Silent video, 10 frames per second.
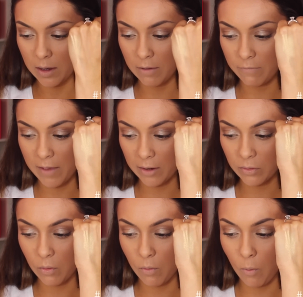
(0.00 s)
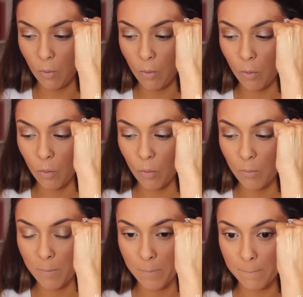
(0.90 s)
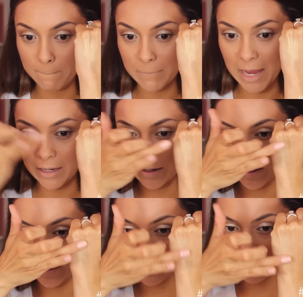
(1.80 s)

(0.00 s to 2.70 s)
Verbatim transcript: effect. Oh my goodness.